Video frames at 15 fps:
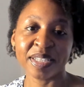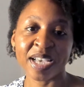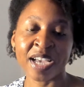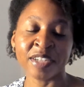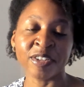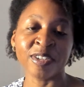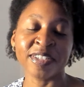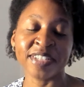
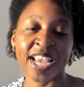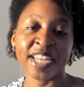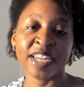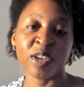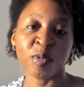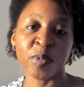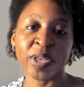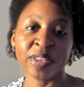
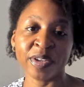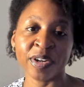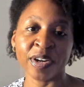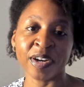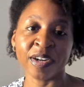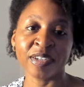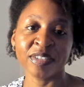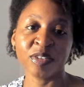understanding with
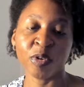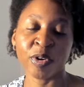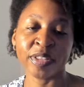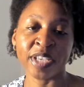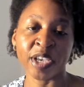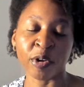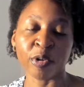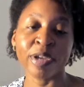her, or
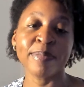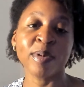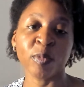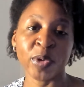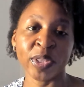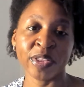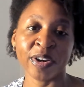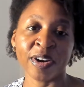the
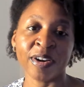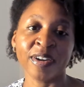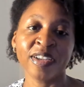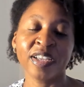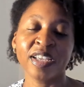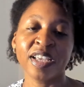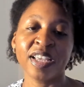agreement with her,